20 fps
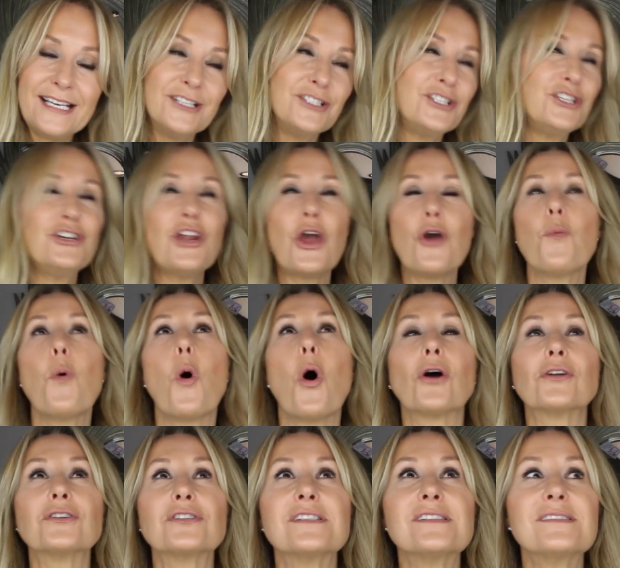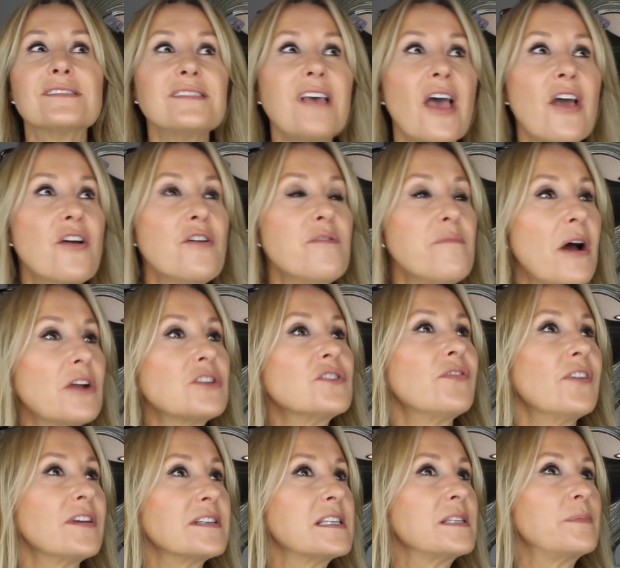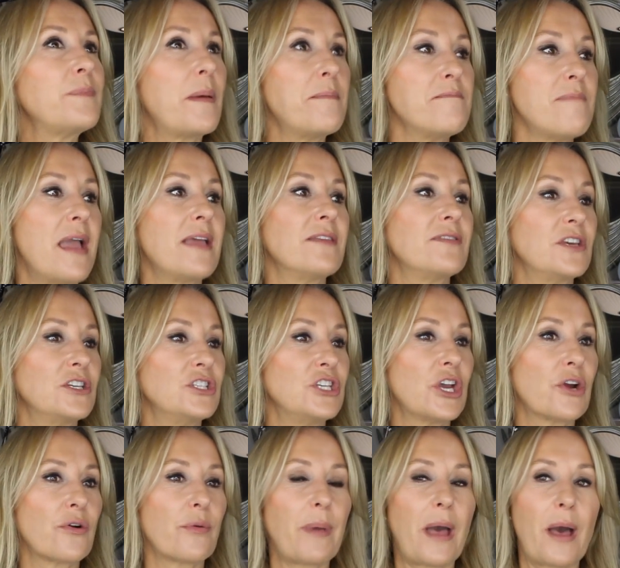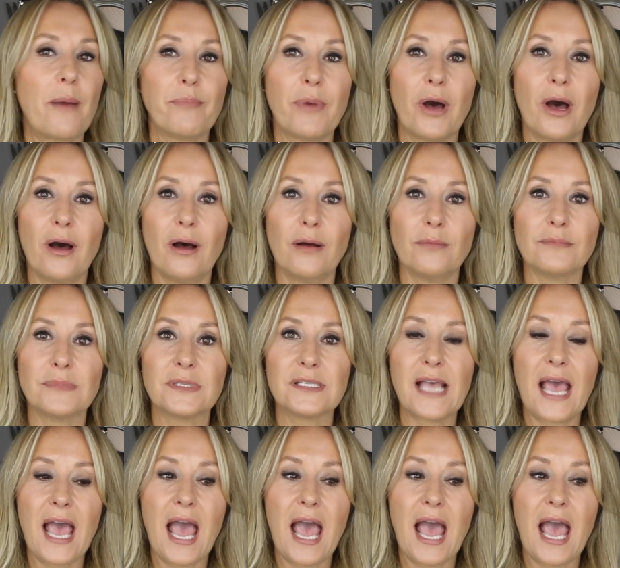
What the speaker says: Do you know what? So much fuss has been made this year about balms,